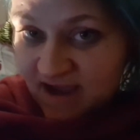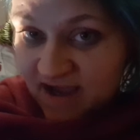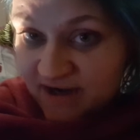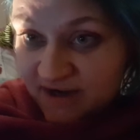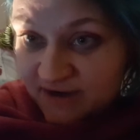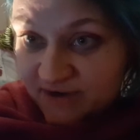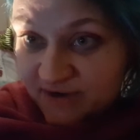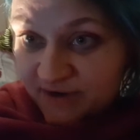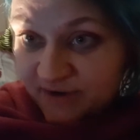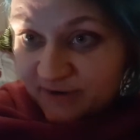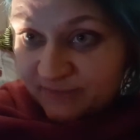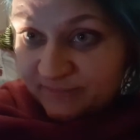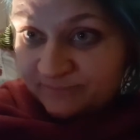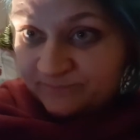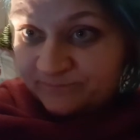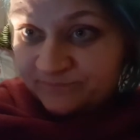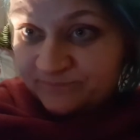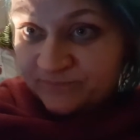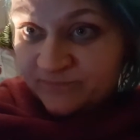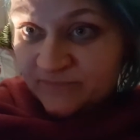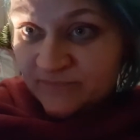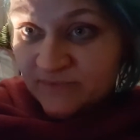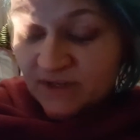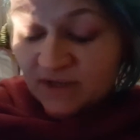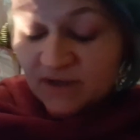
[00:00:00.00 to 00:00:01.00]
I
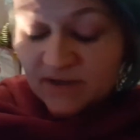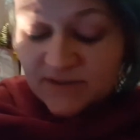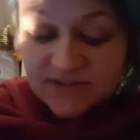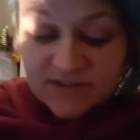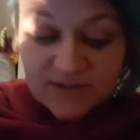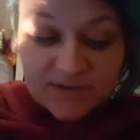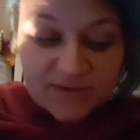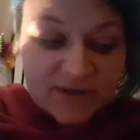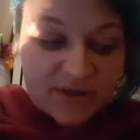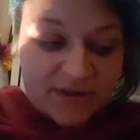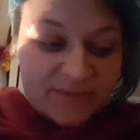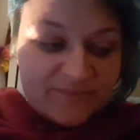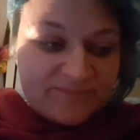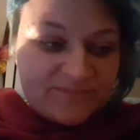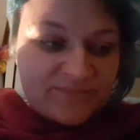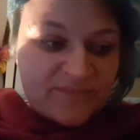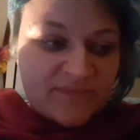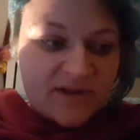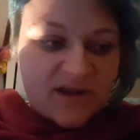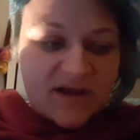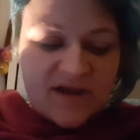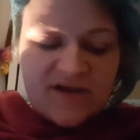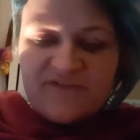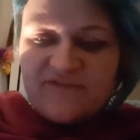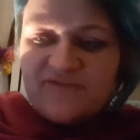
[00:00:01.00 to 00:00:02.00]
don't know.
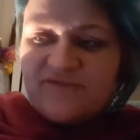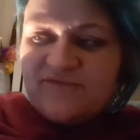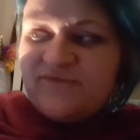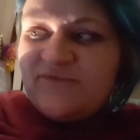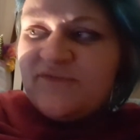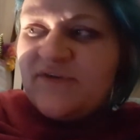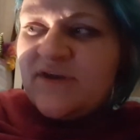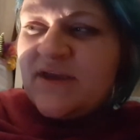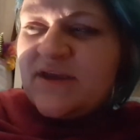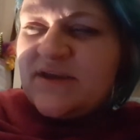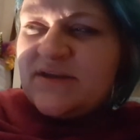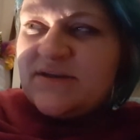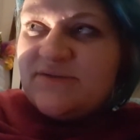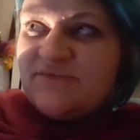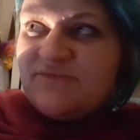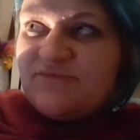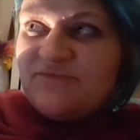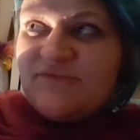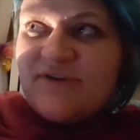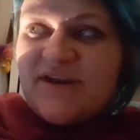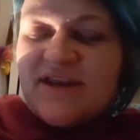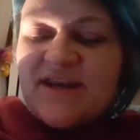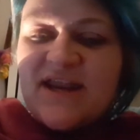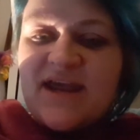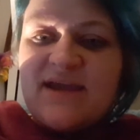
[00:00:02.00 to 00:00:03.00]
I've
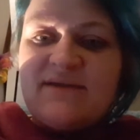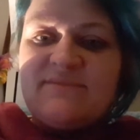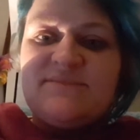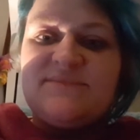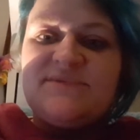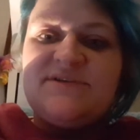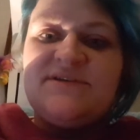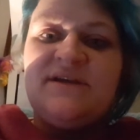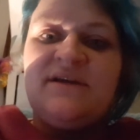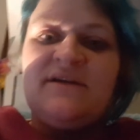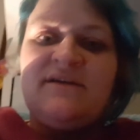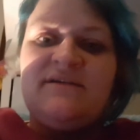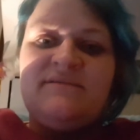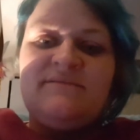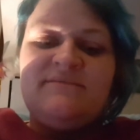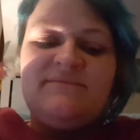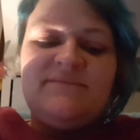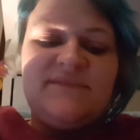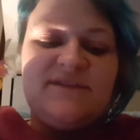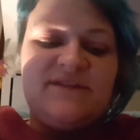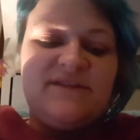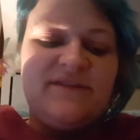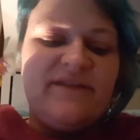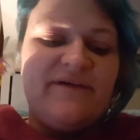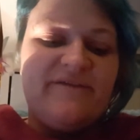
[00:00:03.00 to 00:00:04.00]
renamed
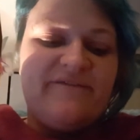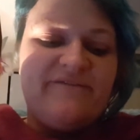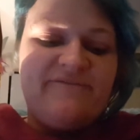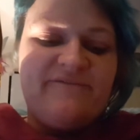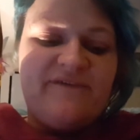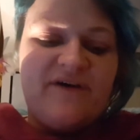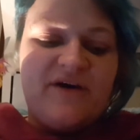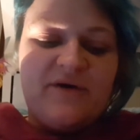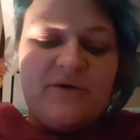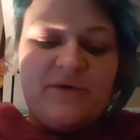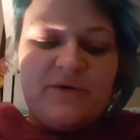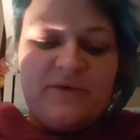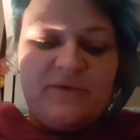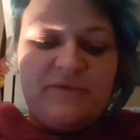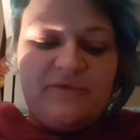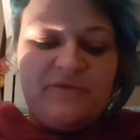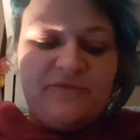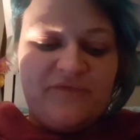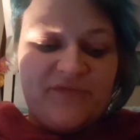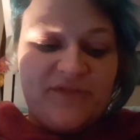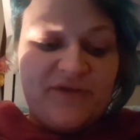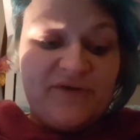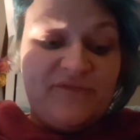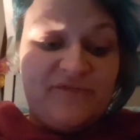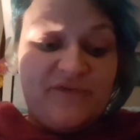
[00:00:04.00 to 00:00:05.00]
the
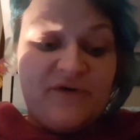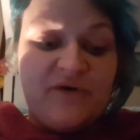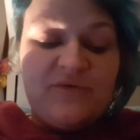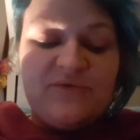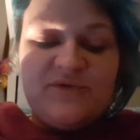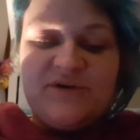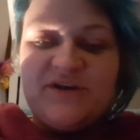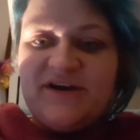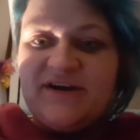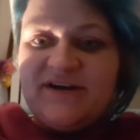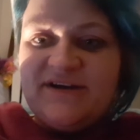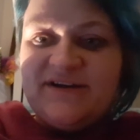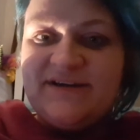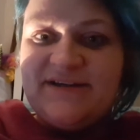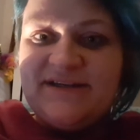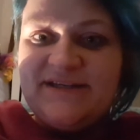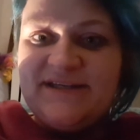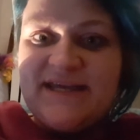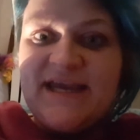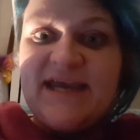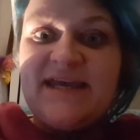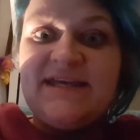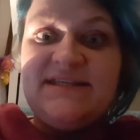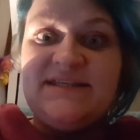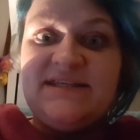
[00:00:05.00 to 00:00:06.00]
folder
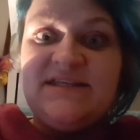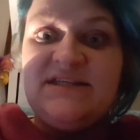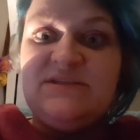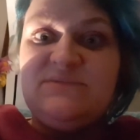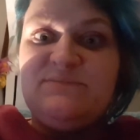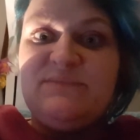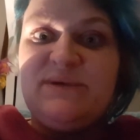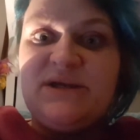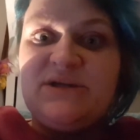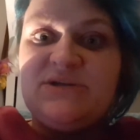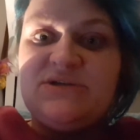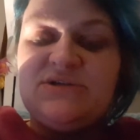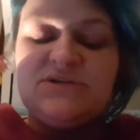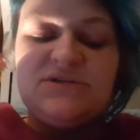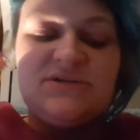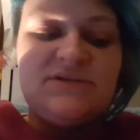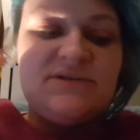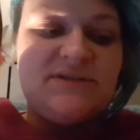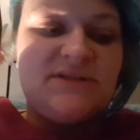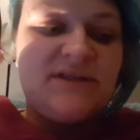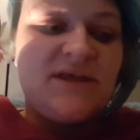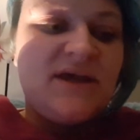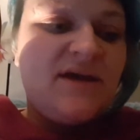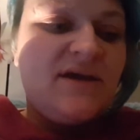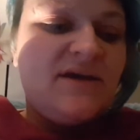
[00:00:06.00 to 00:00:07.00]
Katie's
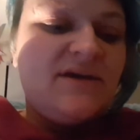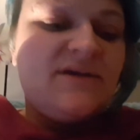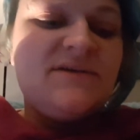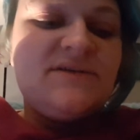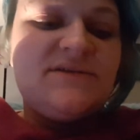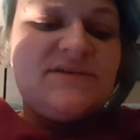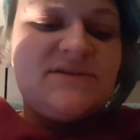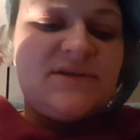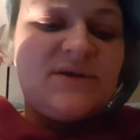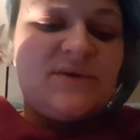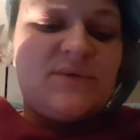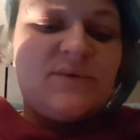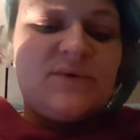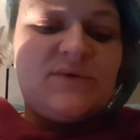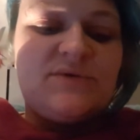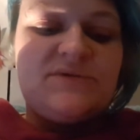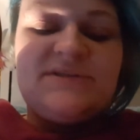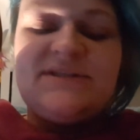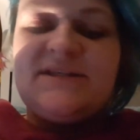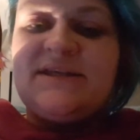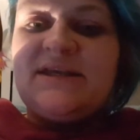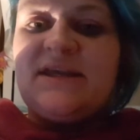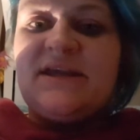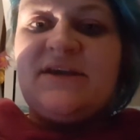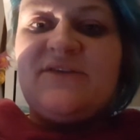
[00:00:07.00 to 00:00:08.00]
Pictures, so we'll
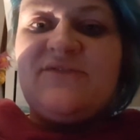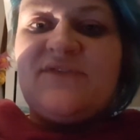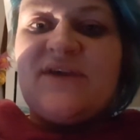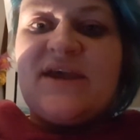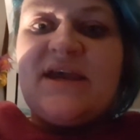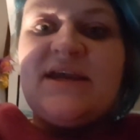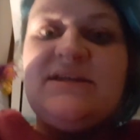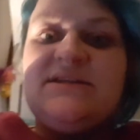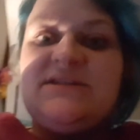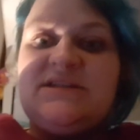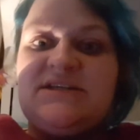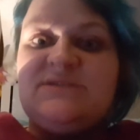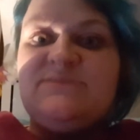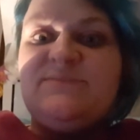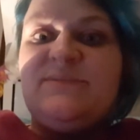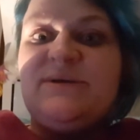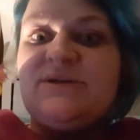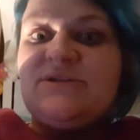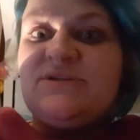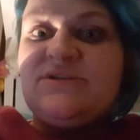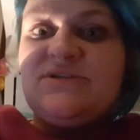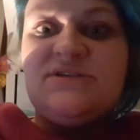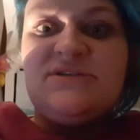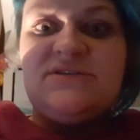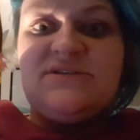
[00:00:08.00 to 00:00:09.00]
see if Katie's
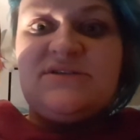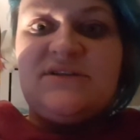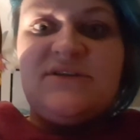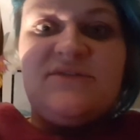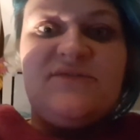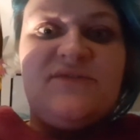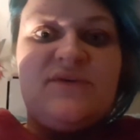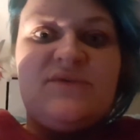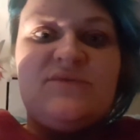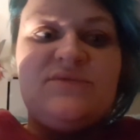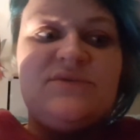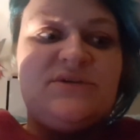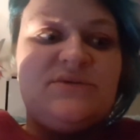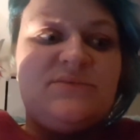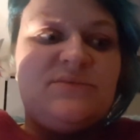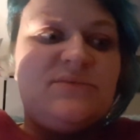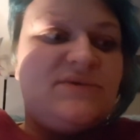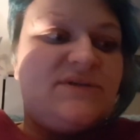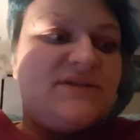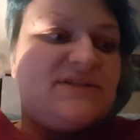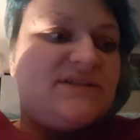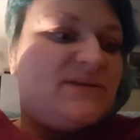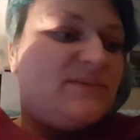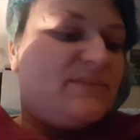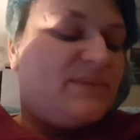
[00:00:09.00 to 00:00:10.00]
Pictures, the folder,
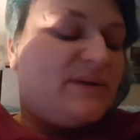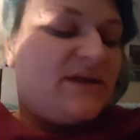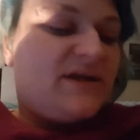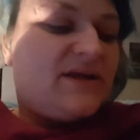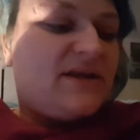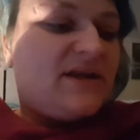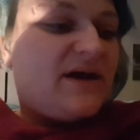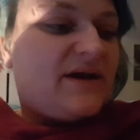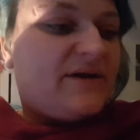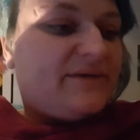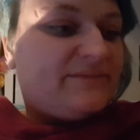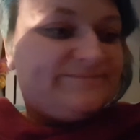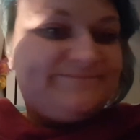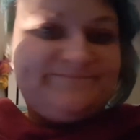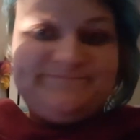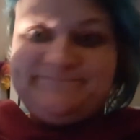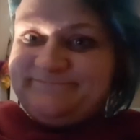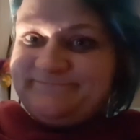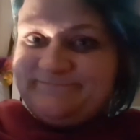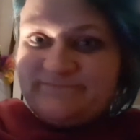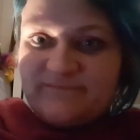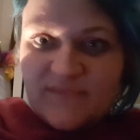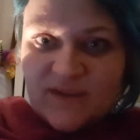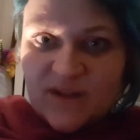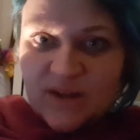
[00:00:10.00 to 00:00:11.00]
will disappear now.
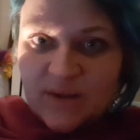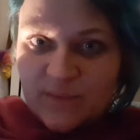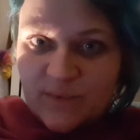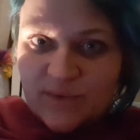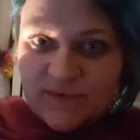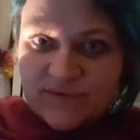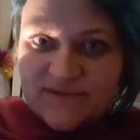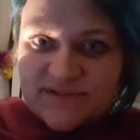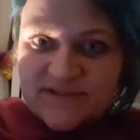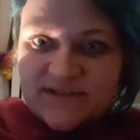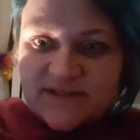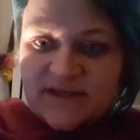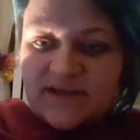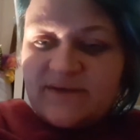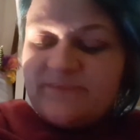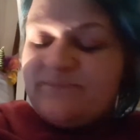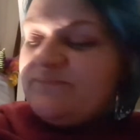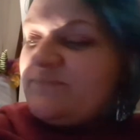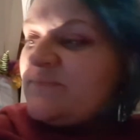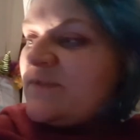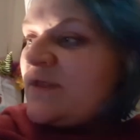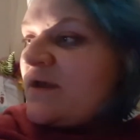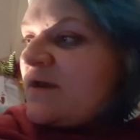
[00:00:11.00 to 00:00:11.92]
We'll see.